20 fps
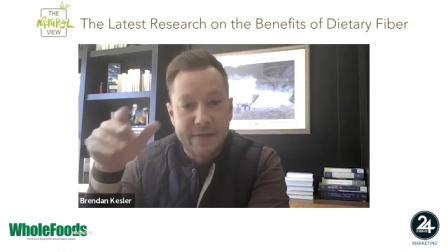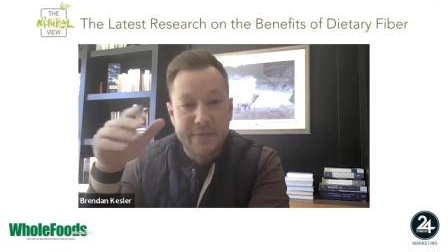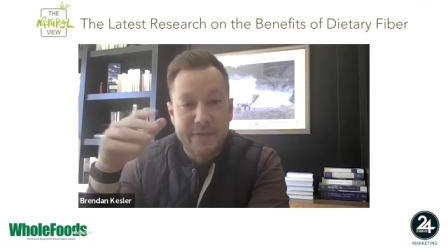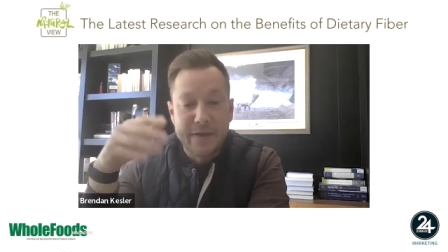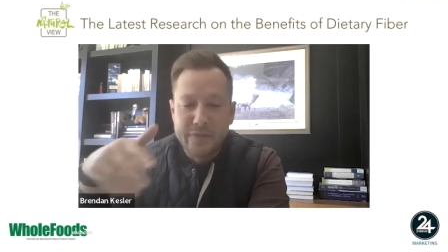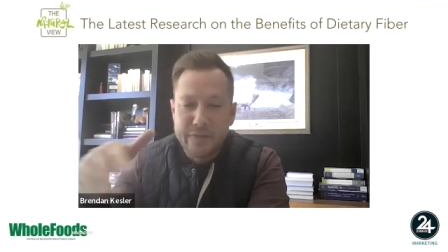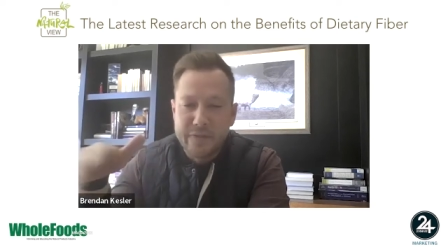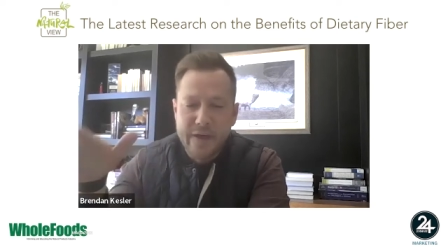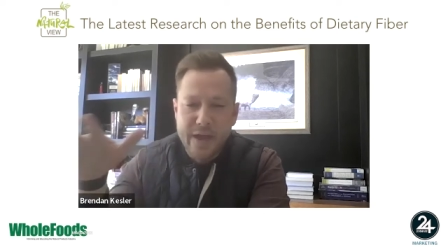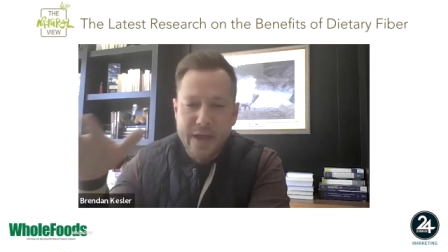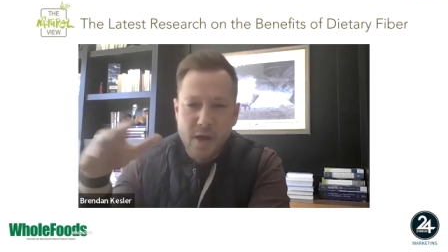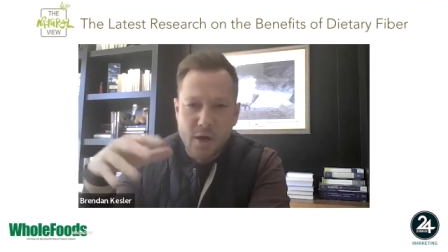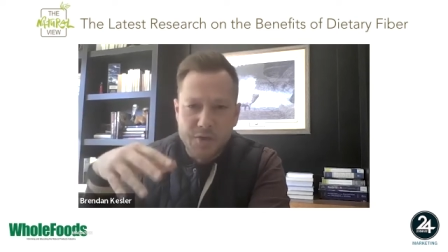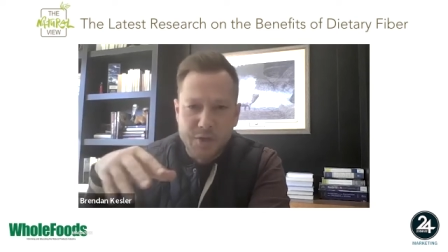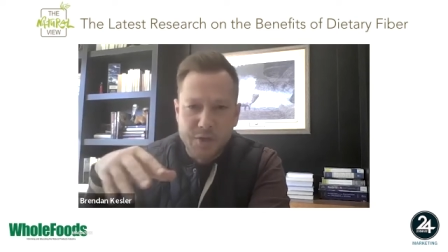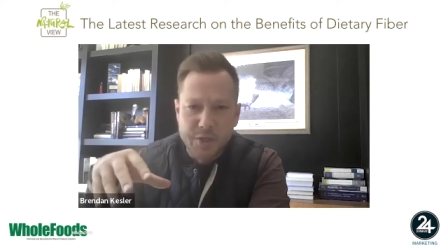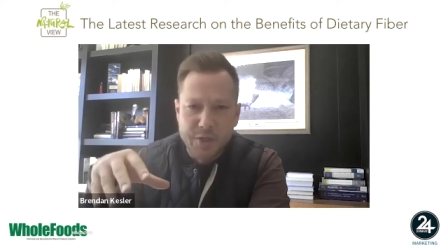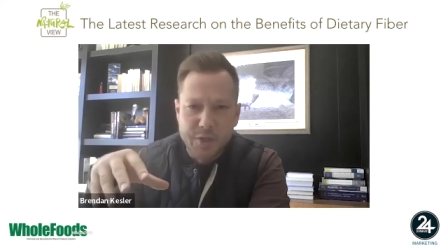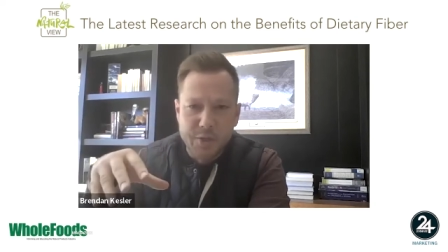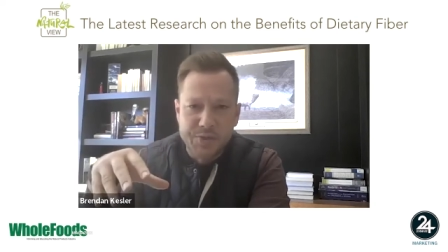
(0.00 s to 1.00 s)
and then they
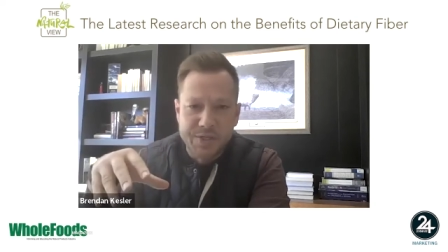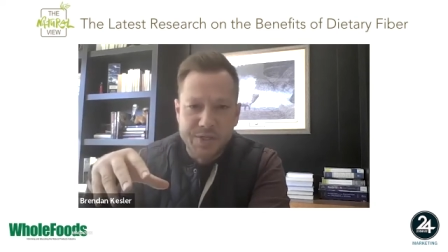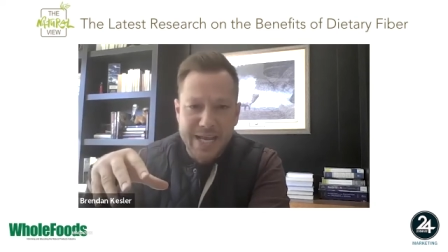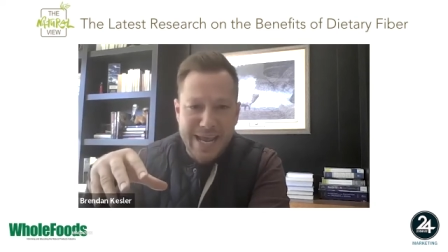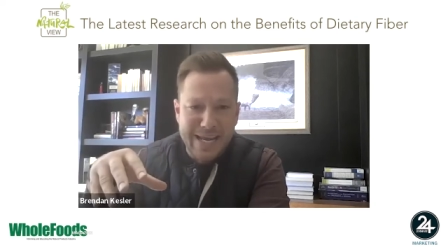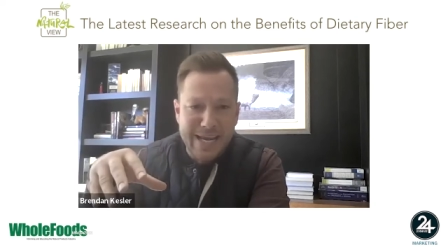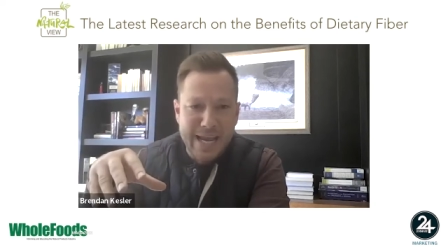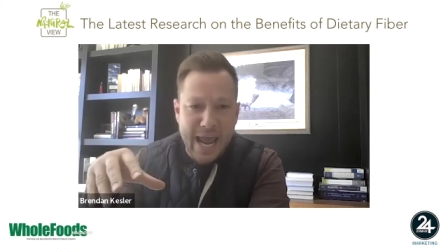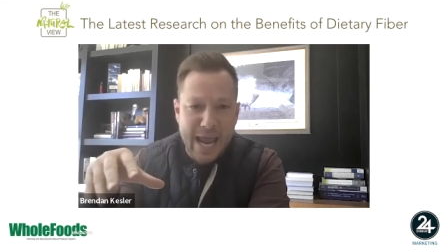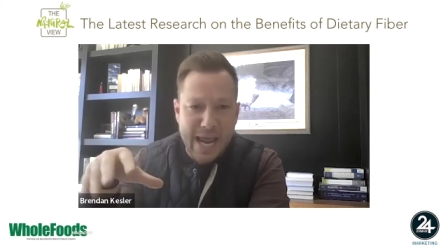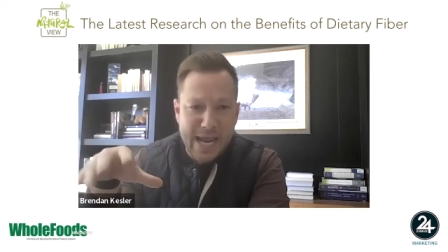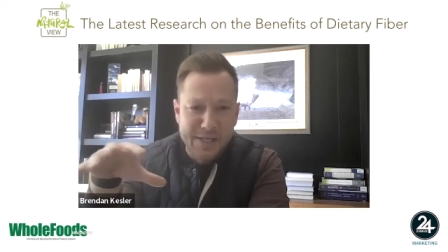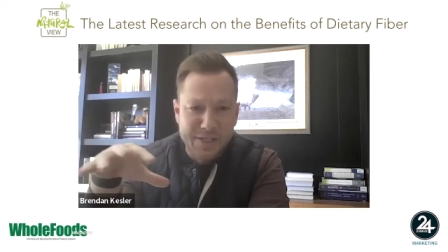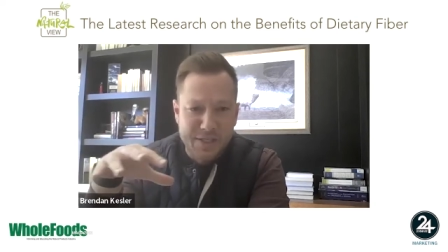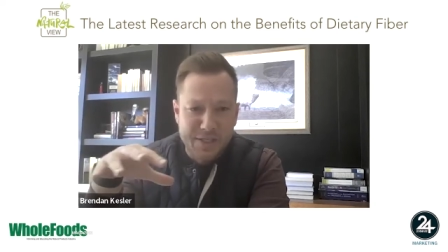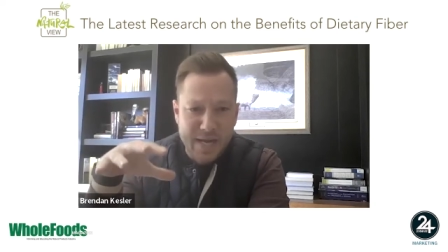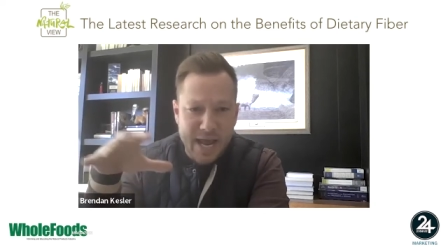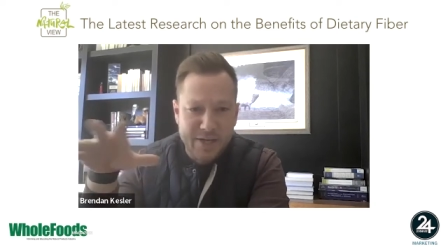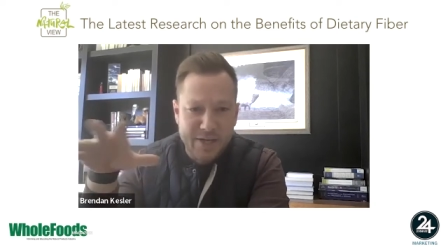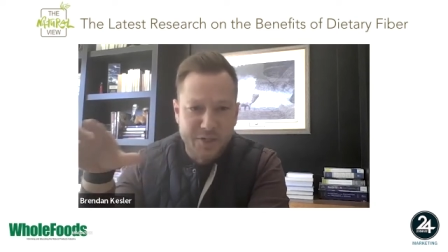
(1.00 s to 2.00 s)
also use
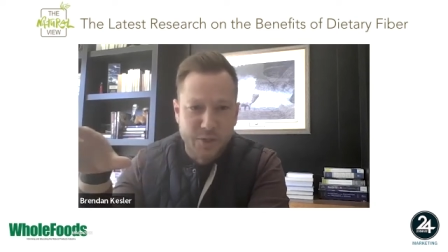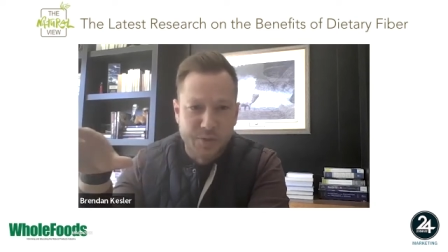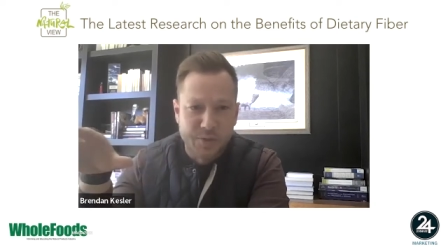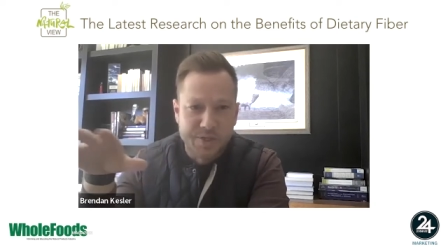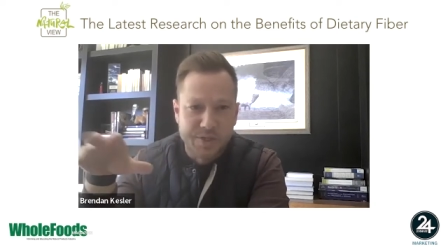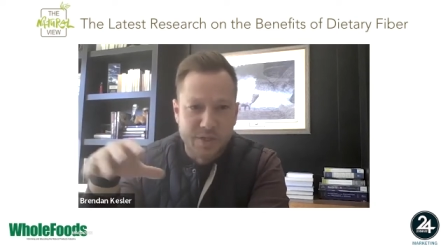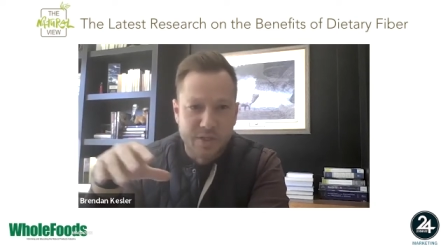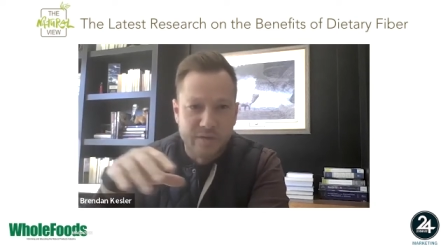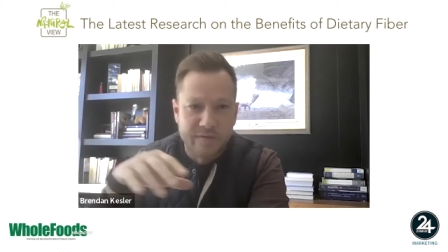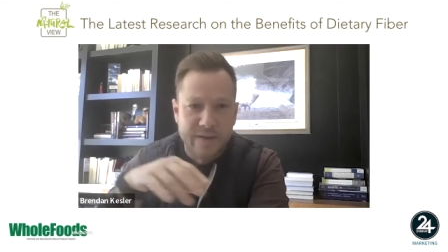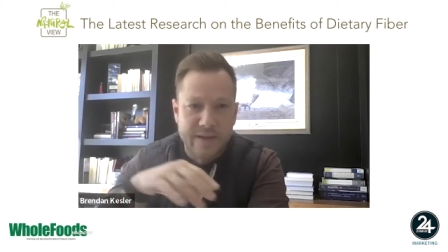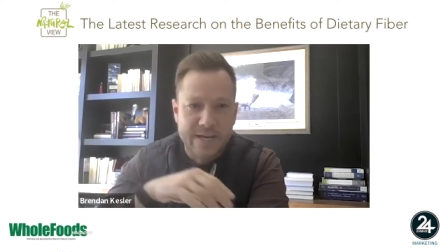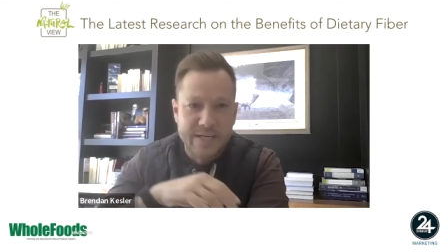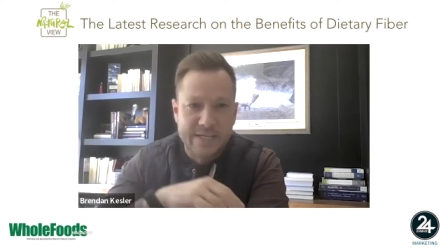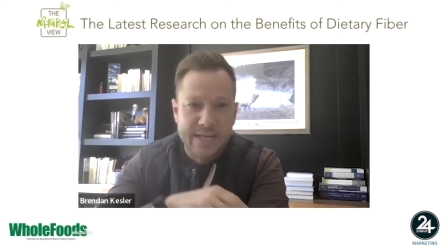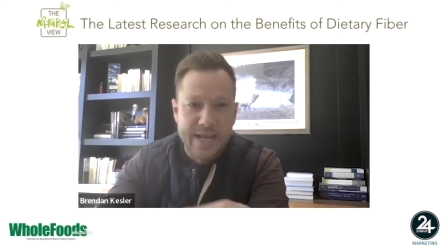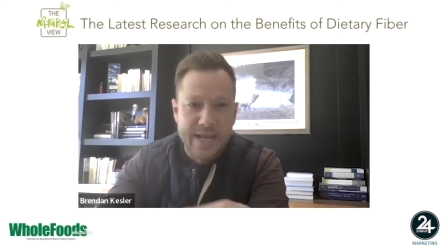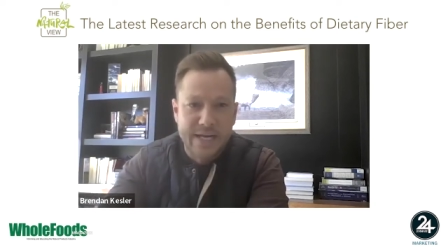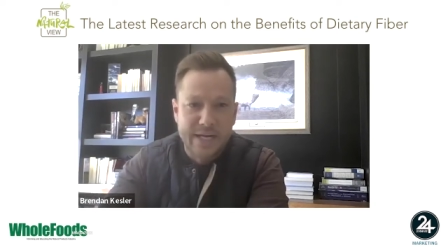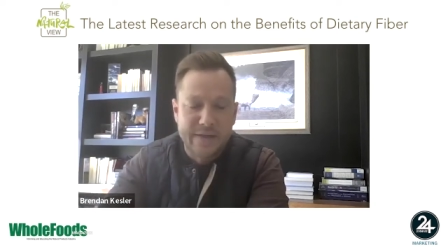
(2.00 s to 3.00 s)
NHANES national survey
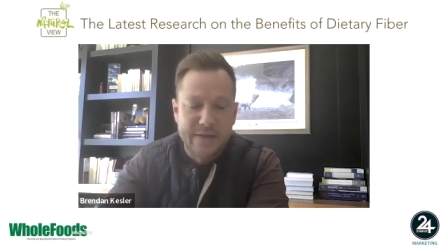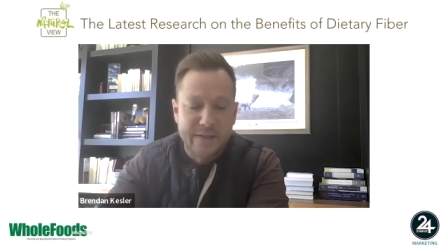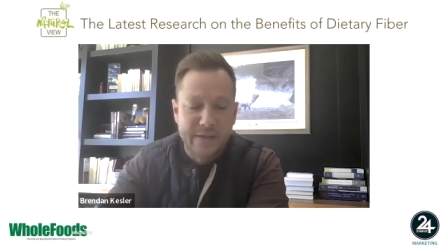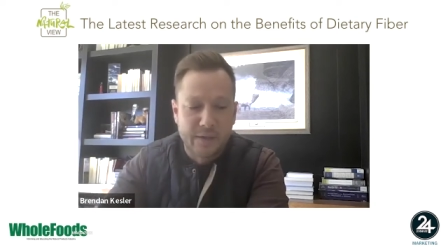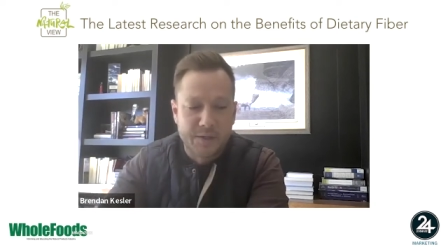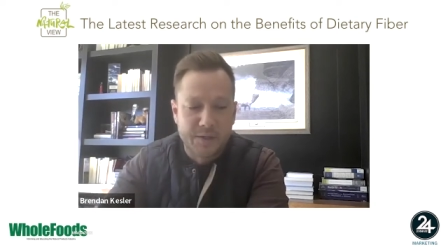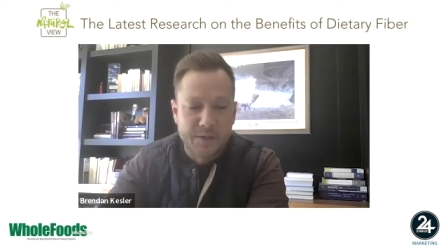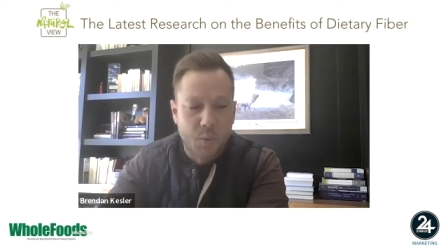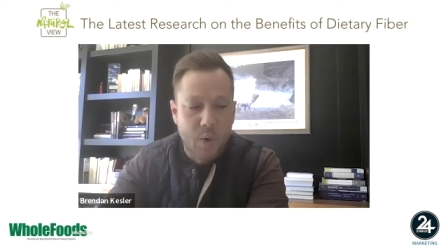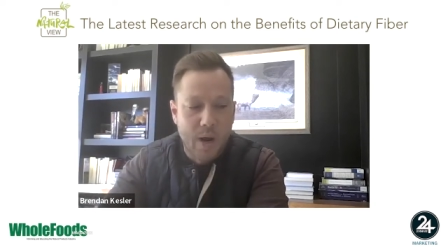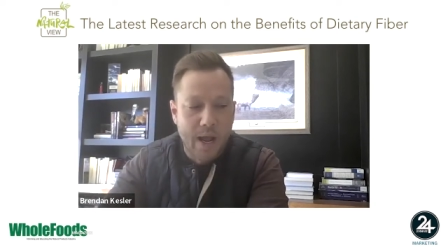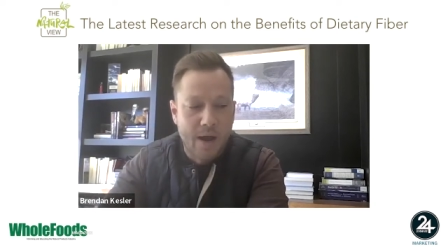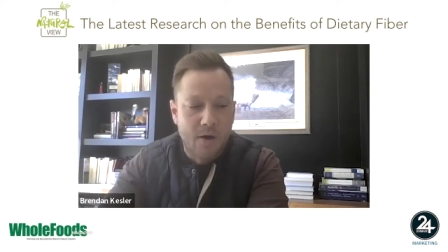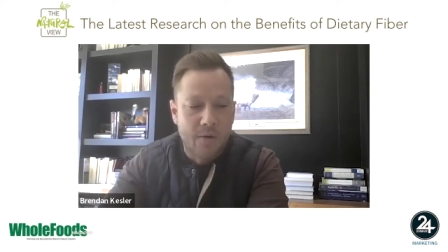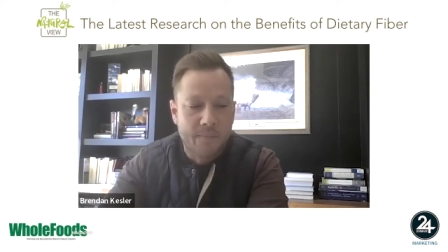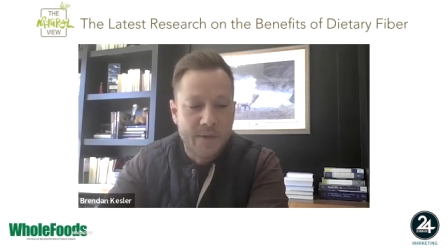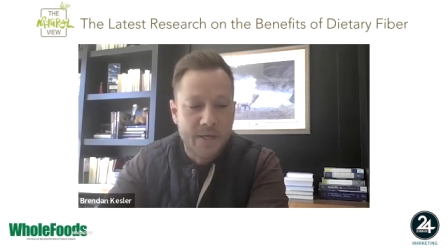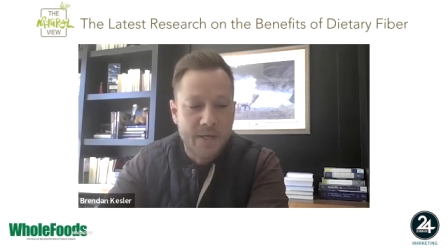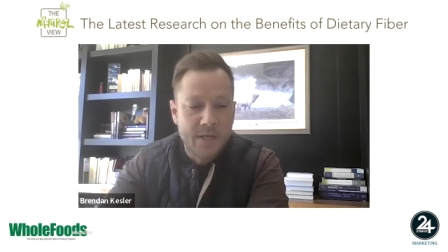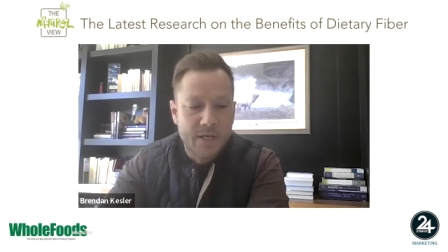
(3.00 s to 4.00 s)
data in there as well.